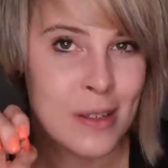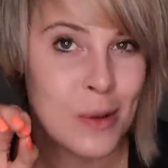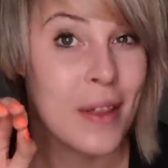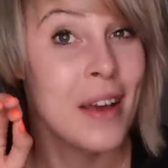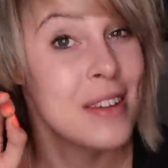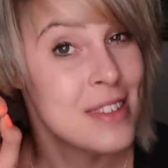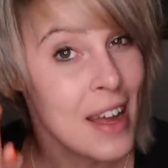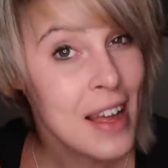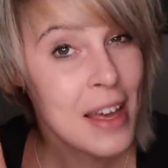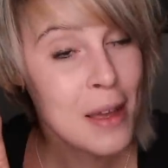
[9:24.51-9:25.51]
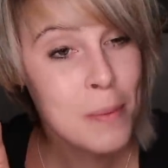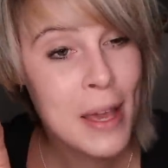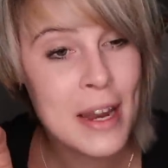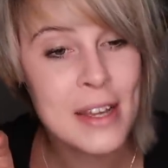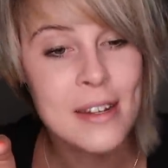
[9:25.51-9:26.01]
So it's not hand
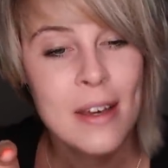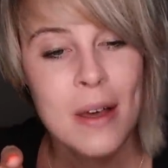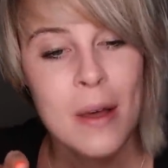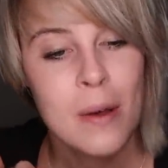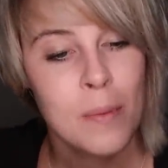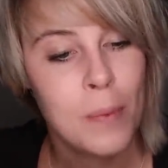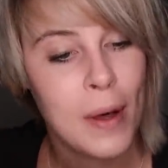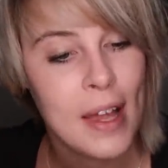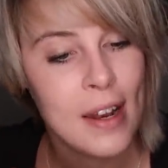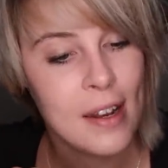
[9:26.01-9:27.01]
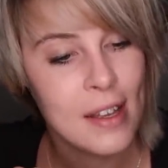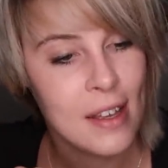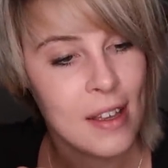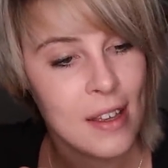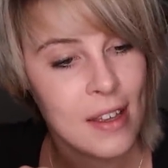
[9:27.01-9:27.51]
painted, but
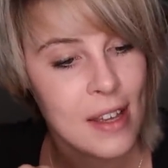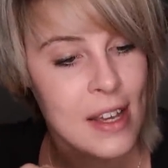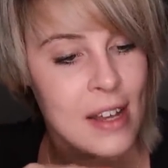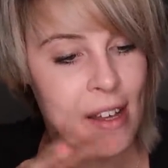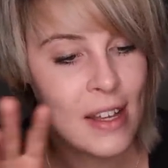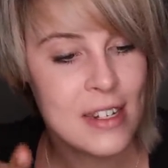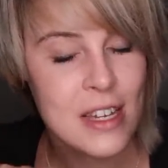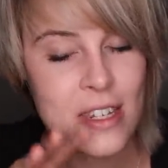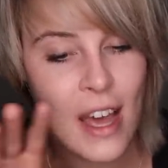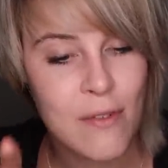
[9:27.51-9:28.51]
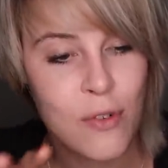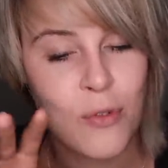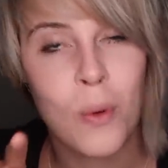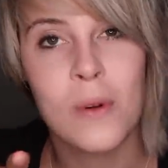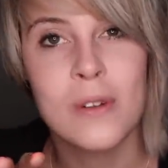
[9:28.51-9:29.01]
it, it does have a
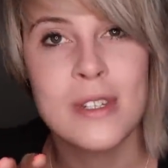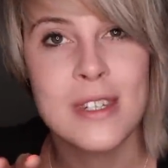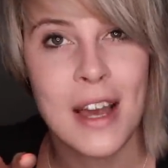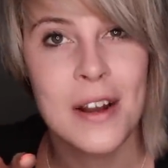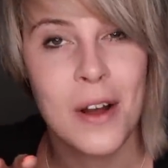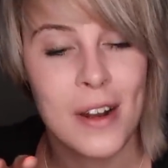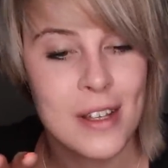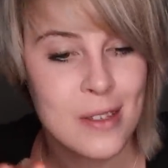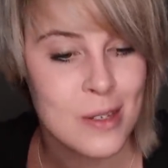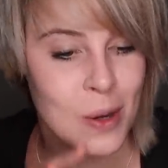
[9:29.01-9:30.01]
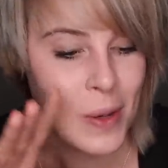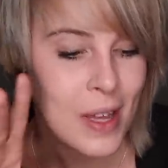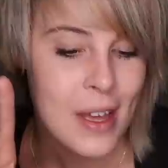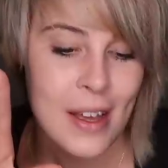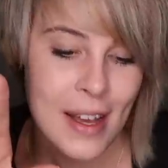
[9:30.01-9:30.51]
floral design on it. So
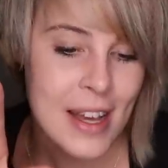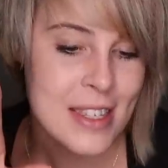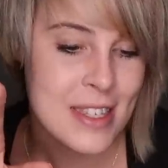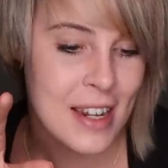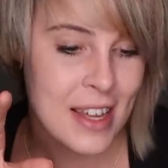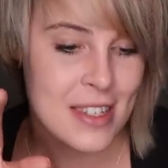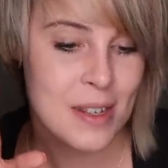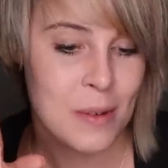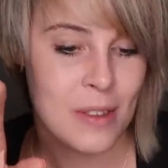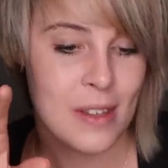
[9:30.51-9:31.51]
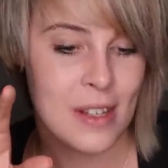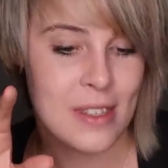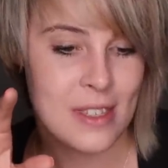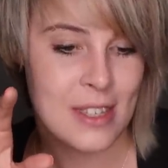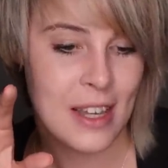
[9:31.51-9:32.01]
it's nice. It was,
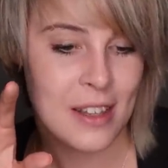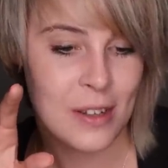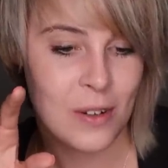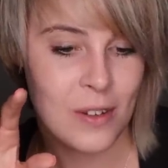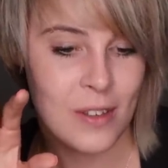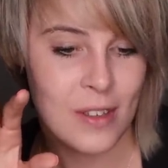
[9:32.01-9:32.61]
it's like a little,